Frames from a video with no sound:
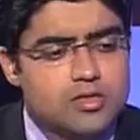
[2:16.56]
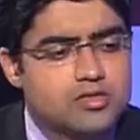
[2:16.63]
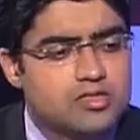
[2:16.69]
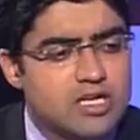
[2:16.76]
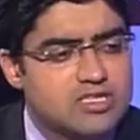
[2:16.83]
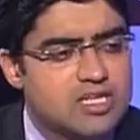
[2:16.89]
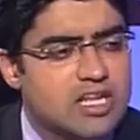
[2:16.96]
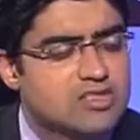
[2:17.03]

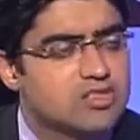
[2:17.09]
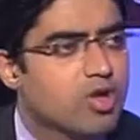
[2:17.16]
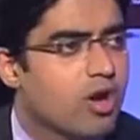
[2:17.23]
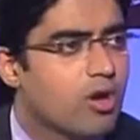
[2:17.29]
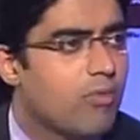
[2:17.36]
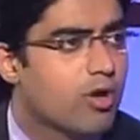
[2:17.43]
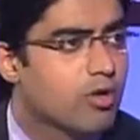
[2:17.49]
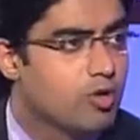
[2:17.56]
Sanjay, let's talk
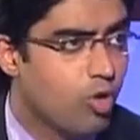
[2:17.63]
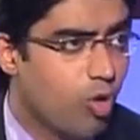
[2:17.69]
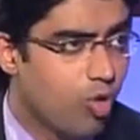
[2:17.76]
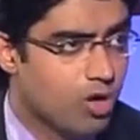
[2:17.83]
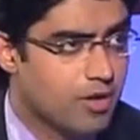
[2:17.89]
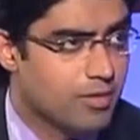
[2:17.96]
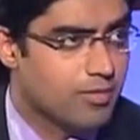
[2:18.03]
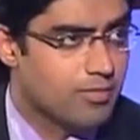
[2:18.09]
about
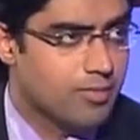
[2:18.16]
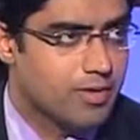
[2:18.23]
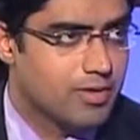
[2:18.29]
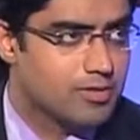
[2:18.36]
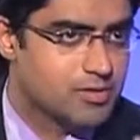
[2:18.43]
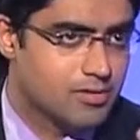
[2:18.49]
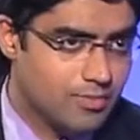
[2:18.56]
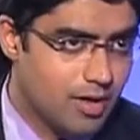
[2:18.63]
gold,
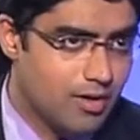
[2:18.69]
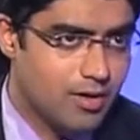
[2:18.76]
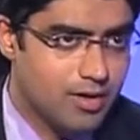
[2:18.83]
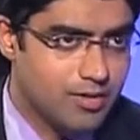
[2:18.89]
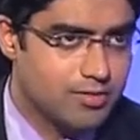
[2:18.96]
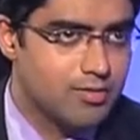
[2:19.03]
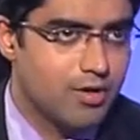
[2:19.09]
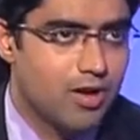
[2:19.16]
because
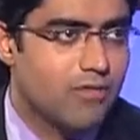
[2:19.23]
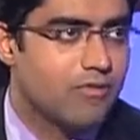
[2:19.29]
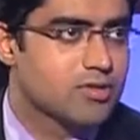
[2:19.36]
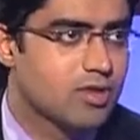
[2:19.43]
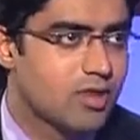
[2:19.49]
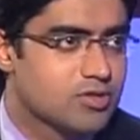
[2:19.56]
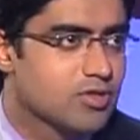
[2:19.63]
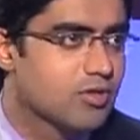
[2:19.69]
Gaurav was
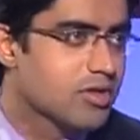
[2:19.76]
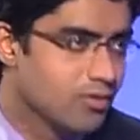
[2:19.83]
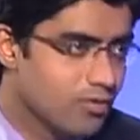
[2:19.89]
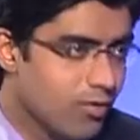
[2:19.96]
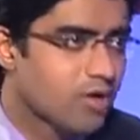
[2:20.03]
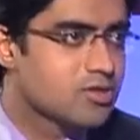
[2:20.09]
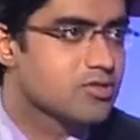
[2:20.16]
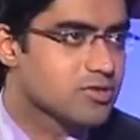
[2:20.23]
also, and
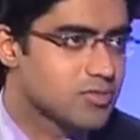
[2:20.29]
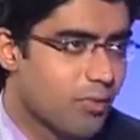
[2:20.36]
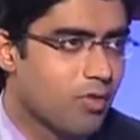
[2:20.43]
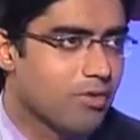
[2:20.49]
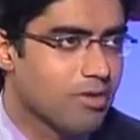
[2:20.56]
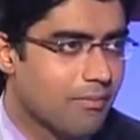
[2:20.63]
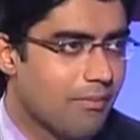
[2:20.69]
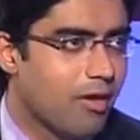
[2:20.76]
you've also
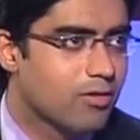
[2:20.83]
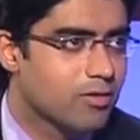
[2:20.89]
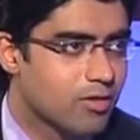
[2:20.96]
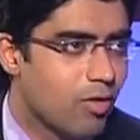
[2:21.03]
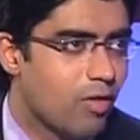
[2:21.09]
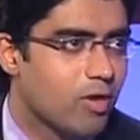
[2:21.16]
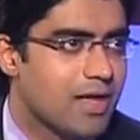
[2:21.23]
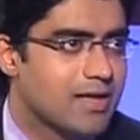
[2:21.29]
spoken about
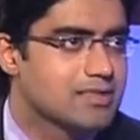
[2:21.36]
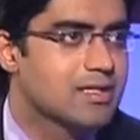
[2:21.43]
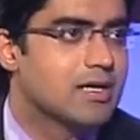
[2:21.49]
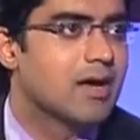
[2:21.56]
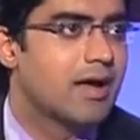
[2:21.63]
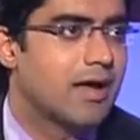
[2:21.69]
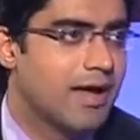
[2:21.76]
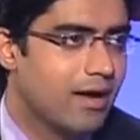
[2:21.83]
gold as
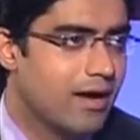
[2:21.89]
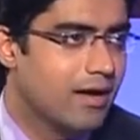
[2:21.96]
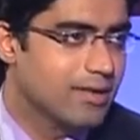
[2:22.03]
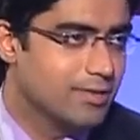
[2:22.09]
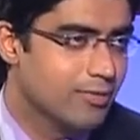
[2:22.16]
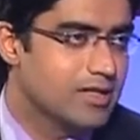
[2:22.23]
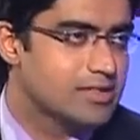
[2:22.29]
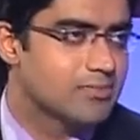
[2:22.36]
a
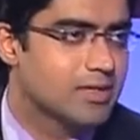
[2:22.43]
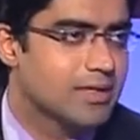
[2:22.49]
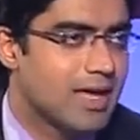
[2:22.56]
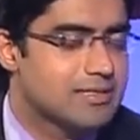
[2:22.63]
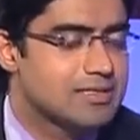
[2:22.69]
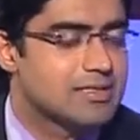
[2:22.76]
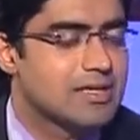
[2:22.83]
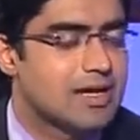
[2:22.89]
investment
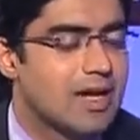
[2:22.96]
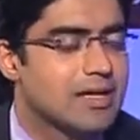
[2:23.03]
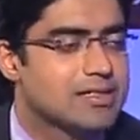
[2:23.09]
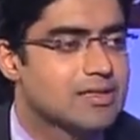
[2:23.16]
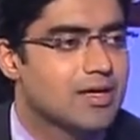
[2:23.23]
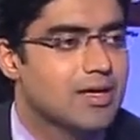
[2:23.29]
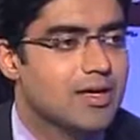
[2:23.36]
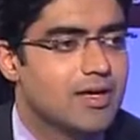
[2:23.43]
asset
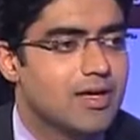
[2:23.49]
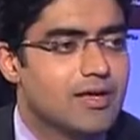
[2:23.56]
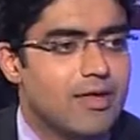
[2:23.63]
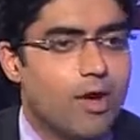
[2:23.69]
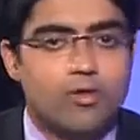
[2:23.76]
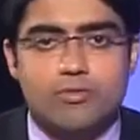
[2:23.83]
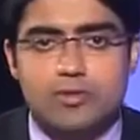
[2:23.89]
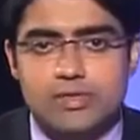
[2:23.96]
class.
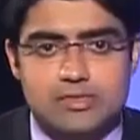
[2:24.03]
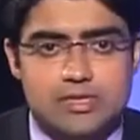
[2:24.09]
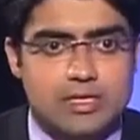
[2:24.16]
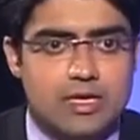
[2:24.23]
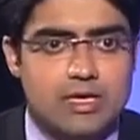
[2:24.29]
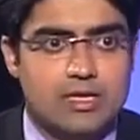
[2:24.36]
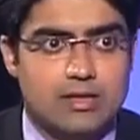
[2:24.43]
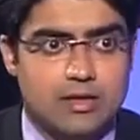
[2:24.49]
Now,
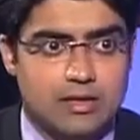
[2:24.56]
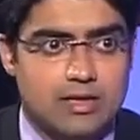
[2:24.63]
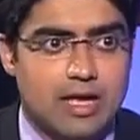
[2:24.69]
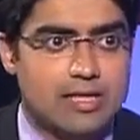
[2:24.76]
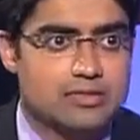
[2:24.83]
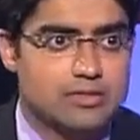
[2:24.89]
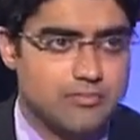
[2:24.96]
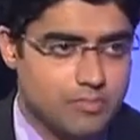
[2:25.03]
recently in the
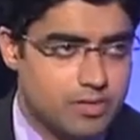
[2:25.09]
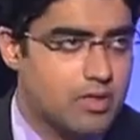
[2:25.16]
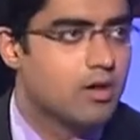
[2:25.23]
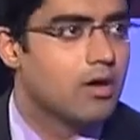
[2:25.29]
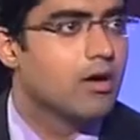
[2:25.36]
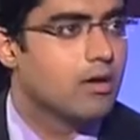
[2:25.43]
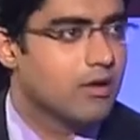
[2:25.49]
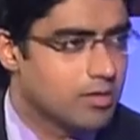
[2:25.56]
last
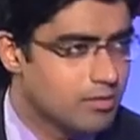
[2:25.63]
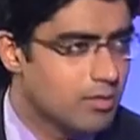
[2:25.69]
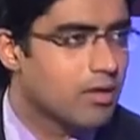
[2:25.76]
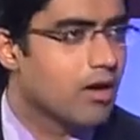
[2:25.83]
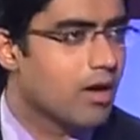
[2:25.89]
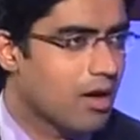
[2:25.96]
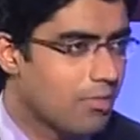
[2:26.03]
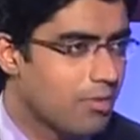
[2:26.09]
year and
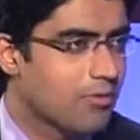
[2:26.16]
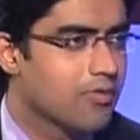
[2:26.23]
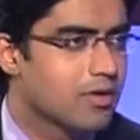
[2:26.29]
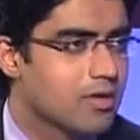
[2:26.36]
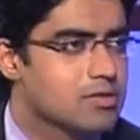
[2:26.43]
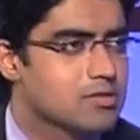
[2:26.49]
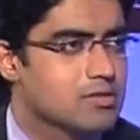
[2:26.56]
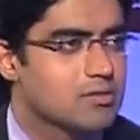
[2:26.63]
a couple of
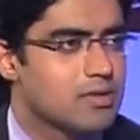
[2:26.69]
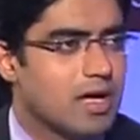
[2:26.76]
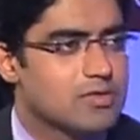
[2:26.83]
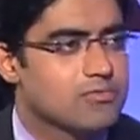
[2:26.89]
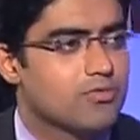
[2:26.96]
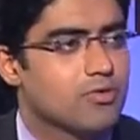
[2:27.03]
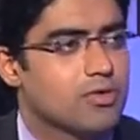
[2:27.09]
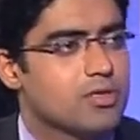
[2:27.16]
years,
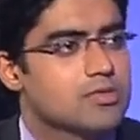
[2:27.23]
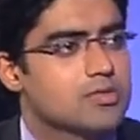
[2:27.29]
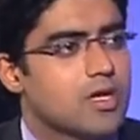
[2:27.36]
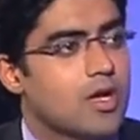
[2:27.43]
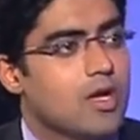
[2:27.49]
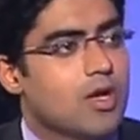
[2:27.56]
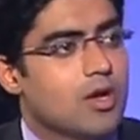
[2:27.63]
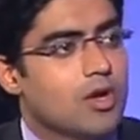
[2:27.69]
last few years,
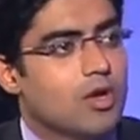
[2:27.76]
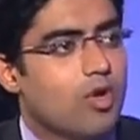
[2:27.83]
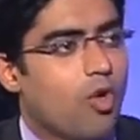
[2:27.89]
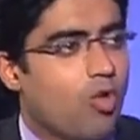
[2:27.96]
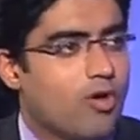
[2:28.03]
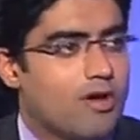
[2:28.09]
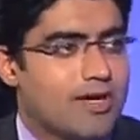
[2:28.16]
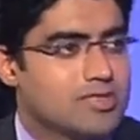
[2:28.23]

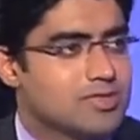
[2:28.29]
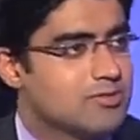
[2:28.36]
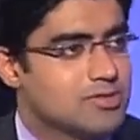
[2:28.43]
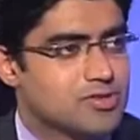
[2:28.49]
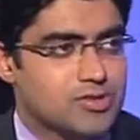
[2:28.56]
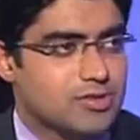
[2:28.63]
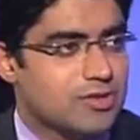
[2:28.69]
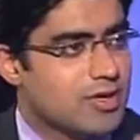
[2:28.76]
gold has
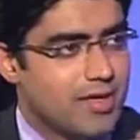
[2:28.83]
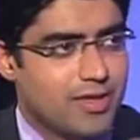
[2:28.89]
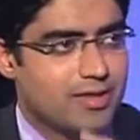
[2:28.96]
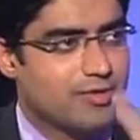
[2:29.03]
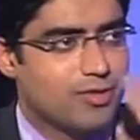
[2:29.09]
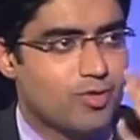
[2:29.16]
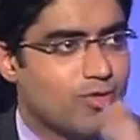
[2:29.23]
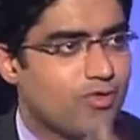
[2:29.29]
just
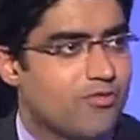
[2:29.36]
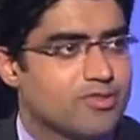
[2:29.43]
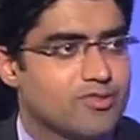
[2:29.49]
hit the roof.